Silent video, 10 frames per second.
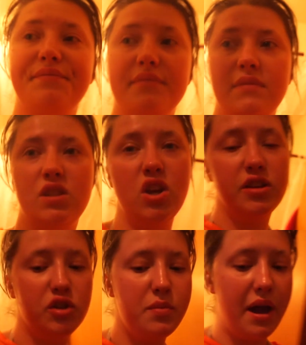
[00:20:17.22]
it's not
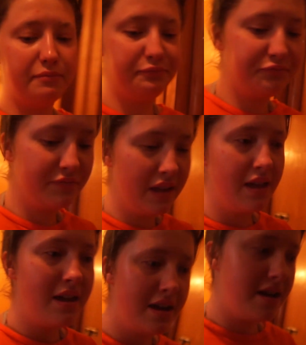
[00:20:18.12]
too bad.
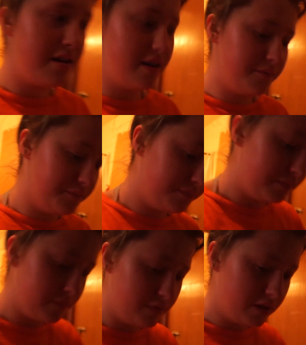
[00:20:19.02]
Um,
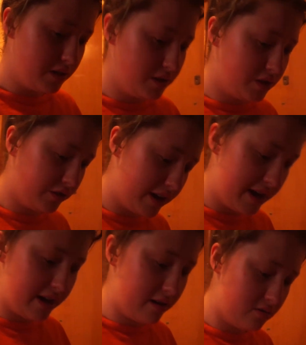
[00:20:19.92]
so right
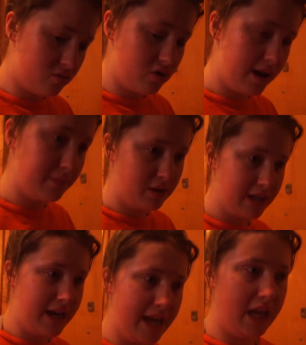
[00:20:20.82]
now, I'm just
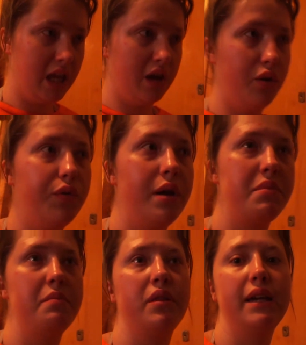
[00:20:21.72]
kind of hanging out at
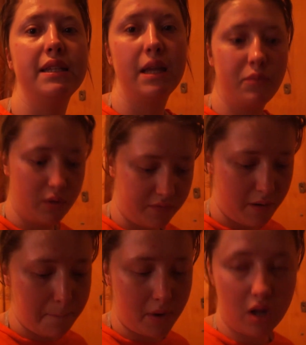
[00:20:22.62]
my place. I'm going for
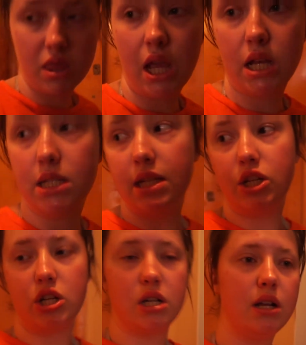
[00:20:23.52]
a birthday
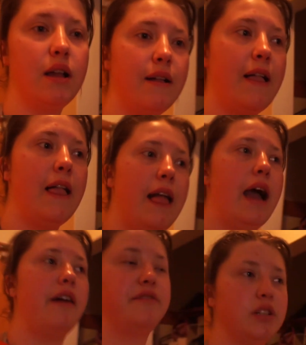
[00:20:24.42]
dinner
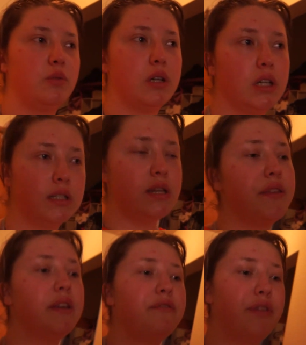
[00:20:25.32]
afterwards.
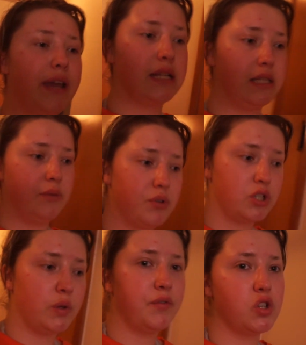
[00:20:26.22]
Nothing fancy. We're
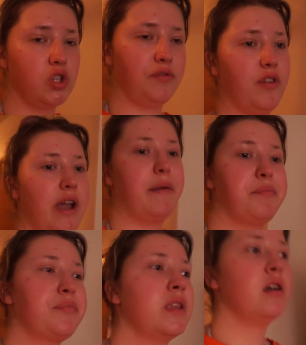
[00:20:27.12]
just going for stir fry.
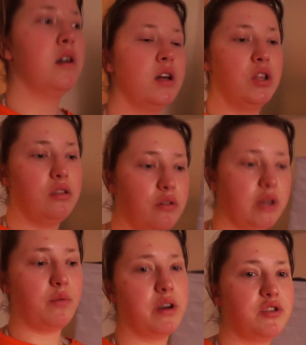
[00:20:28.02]

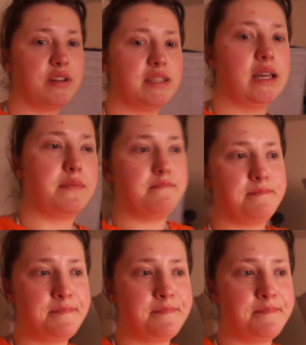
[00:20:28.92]
low-key want to dress up,